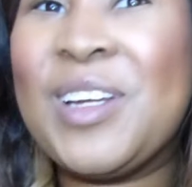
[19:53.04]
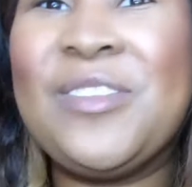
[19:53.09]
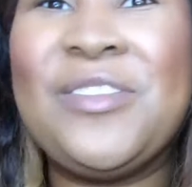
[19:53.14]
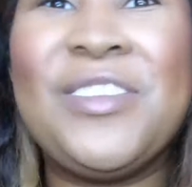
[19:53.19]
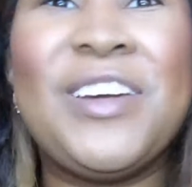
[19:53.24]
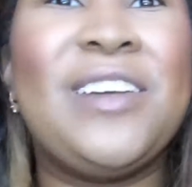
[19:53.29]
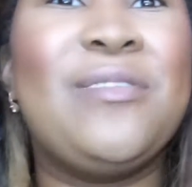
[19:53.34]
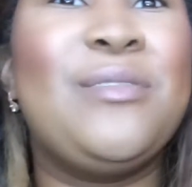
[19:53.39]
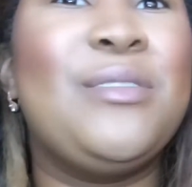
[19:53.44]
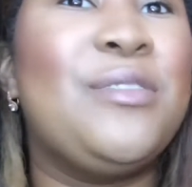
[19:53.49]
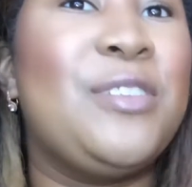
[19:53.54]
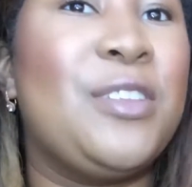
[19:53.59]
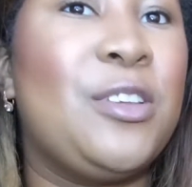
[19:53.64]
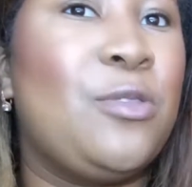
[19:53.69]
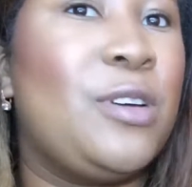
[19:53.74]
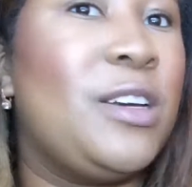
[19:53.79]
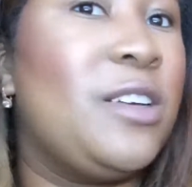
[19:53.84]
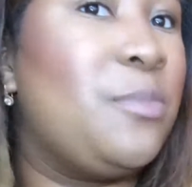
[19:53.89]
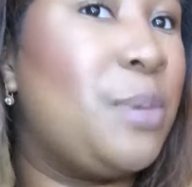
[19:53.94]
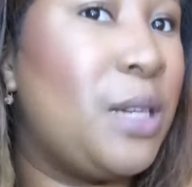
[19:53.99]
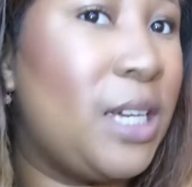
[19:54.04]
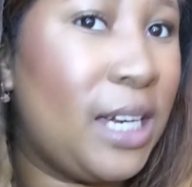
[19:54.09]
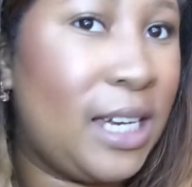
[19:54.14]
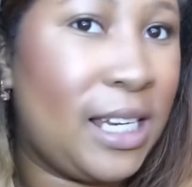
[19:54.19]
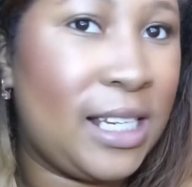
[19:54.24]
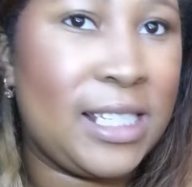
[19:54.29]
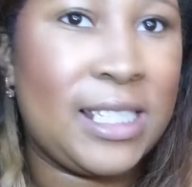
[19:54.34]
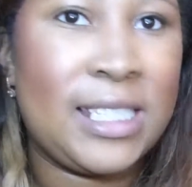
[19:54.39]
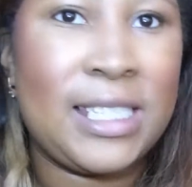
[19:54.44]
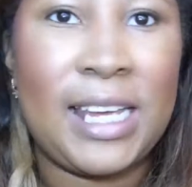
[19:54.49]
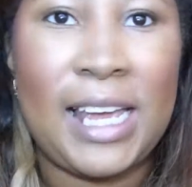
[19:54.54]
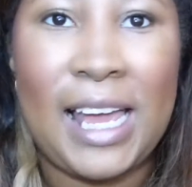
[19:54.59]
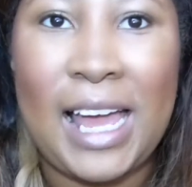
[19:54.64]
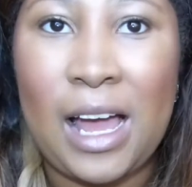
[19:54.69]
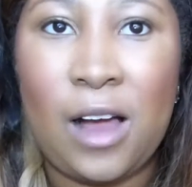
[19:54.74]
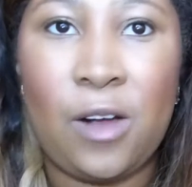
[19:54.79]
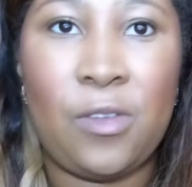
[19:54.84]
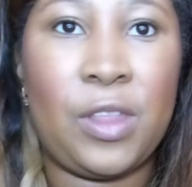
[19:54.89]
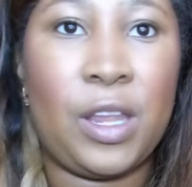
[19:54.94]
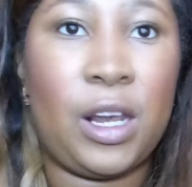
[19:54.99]
Forgive me for the weave, but you can see
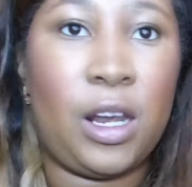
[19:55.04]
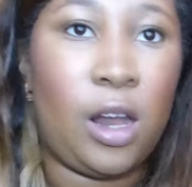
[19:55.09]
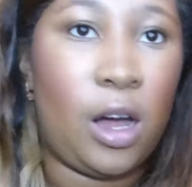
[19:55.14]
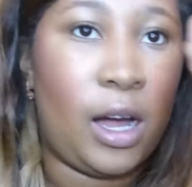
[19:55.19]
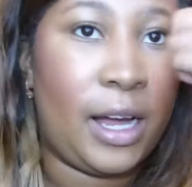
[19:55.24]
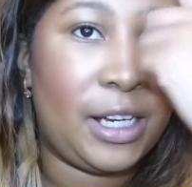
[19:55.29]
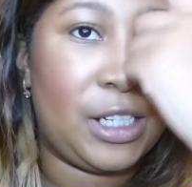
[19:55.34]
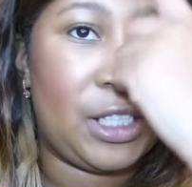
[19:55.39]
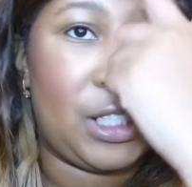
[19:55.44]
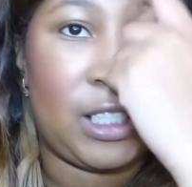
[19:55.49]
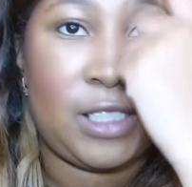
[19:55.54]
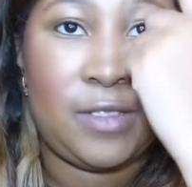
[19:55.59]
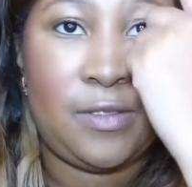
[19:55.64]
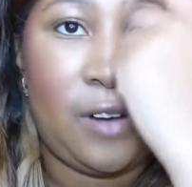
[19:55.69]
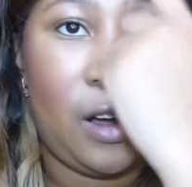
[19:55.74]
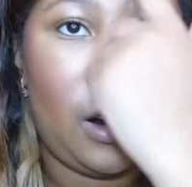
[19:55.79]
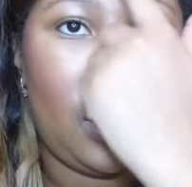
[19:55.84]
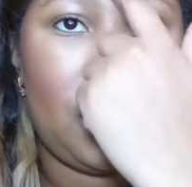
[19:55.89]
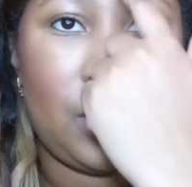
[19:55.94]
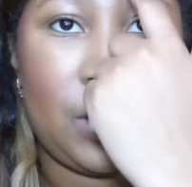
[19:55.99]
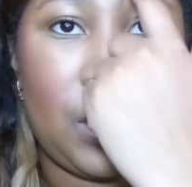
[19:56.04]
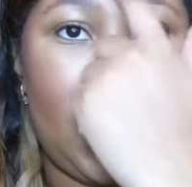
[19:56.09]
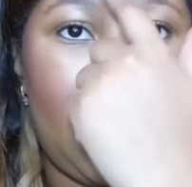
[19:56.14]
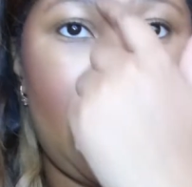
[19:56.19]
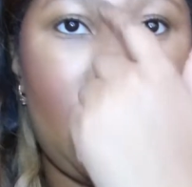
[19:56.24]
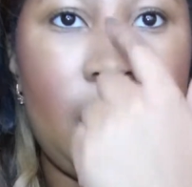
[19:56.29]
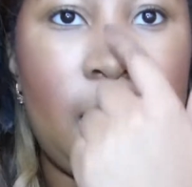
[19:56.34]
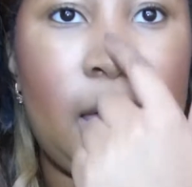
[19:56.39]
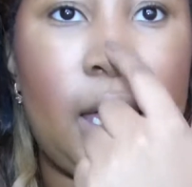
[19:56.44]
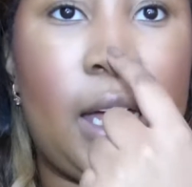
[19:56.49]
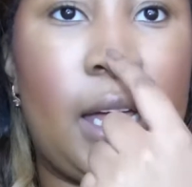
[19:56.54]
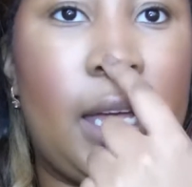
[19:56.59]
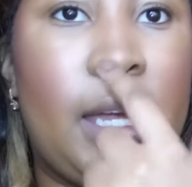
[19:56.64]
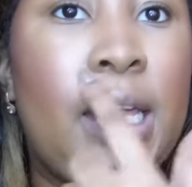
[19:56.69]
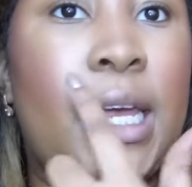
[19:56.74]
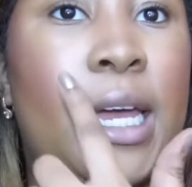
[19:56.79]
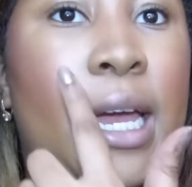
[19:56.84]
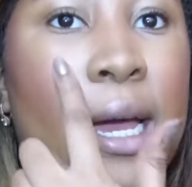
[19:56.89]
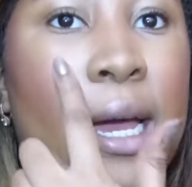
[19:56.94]
how the light just follows you here.